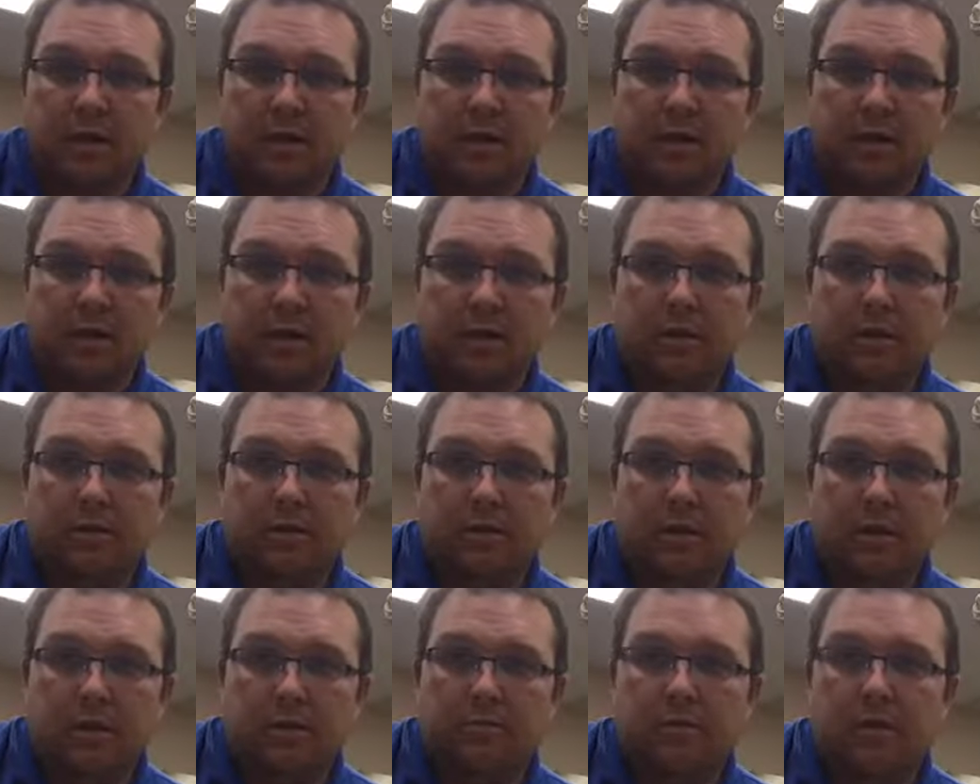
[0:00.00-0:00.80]
And
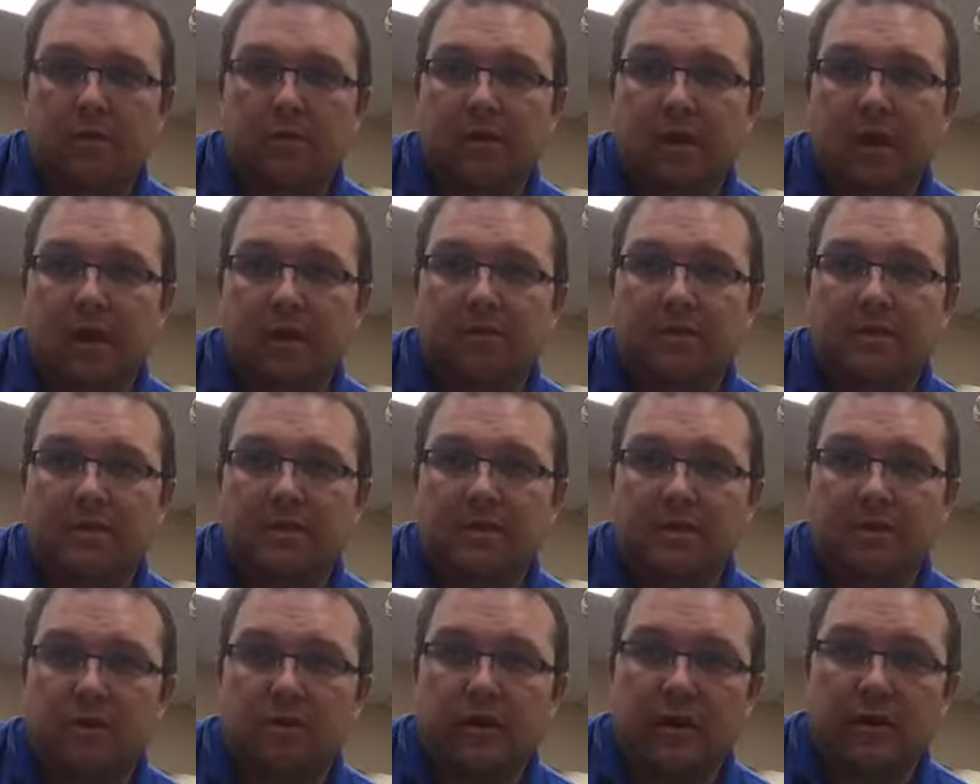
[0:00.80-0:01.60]
there are other
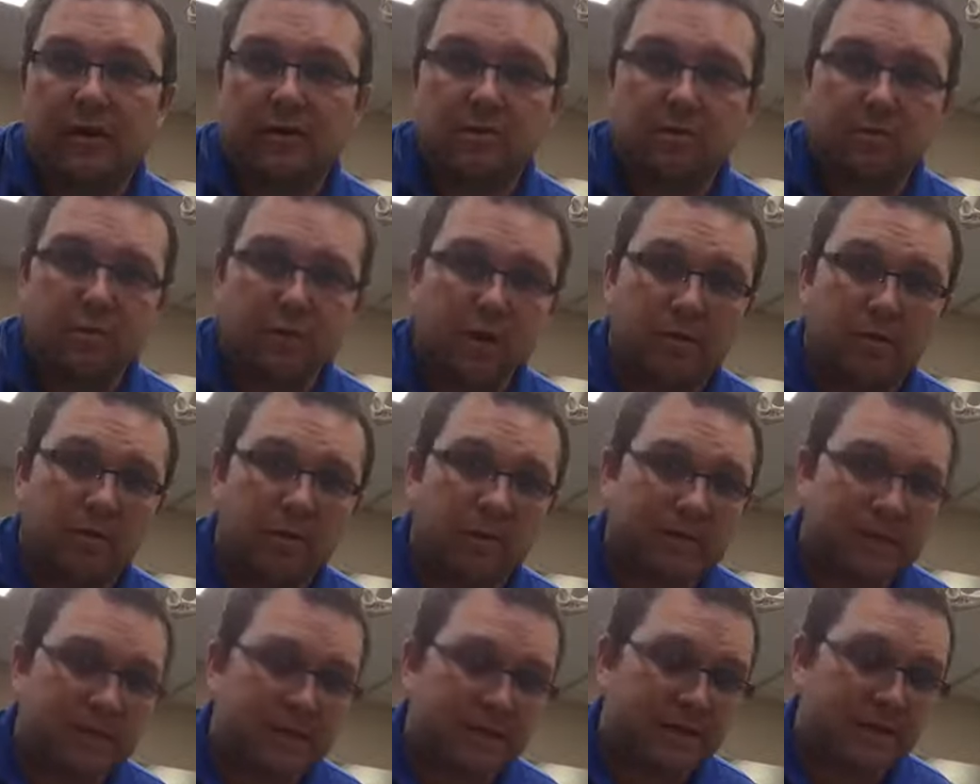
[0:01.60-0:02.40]
sites where we
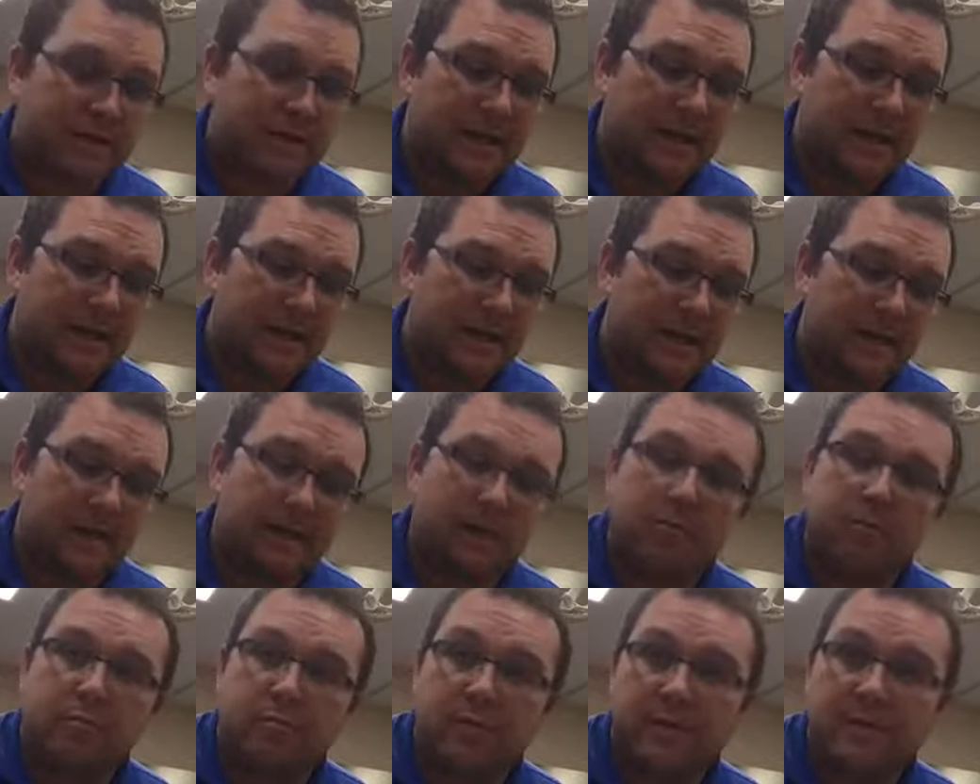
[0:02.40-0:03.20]
see
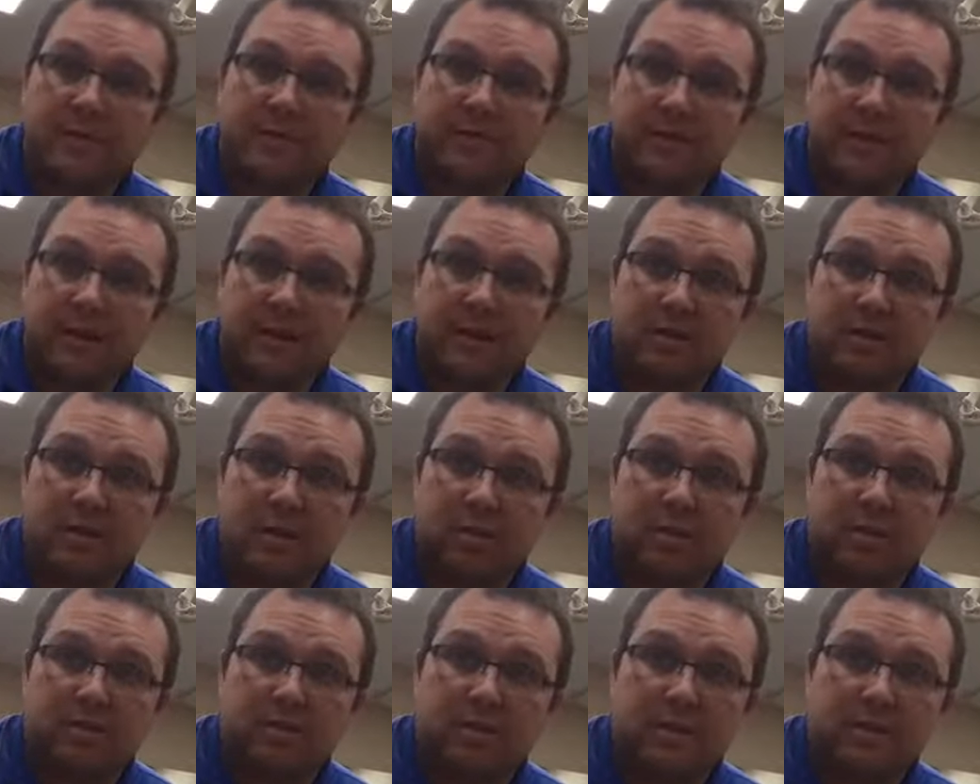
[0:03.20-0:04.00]
compressive
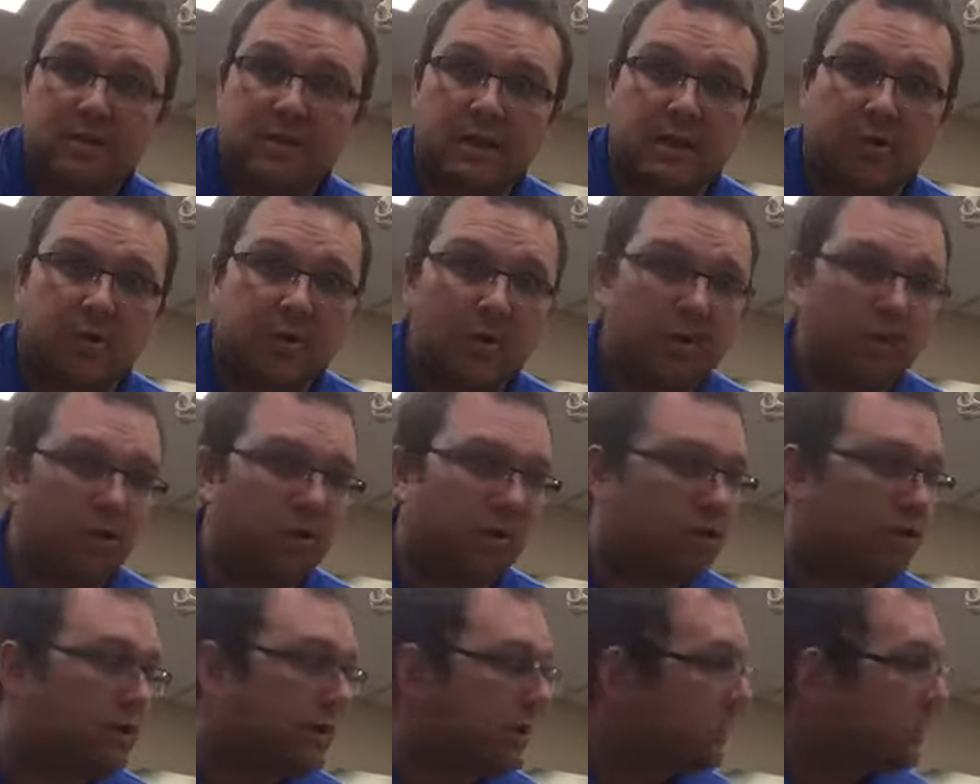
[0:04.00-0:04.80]
tendinopathies going on.